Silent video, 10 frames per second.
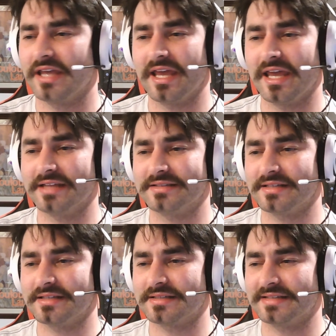And
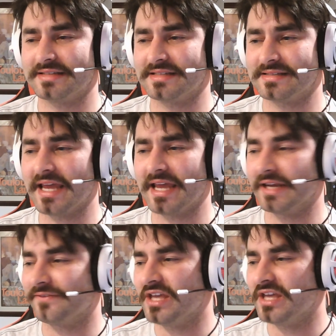it's insane.
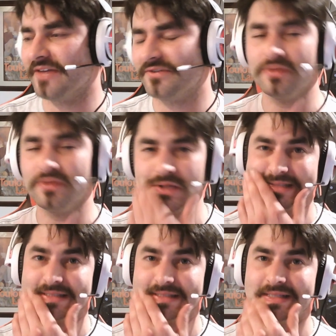If you
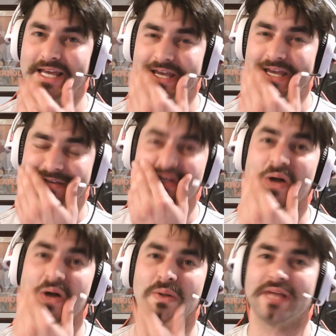listen, if you
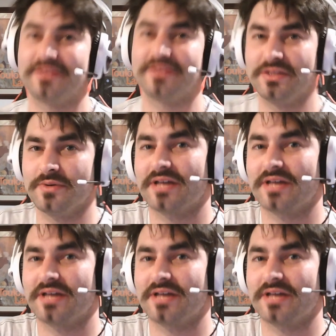don't like the U.S.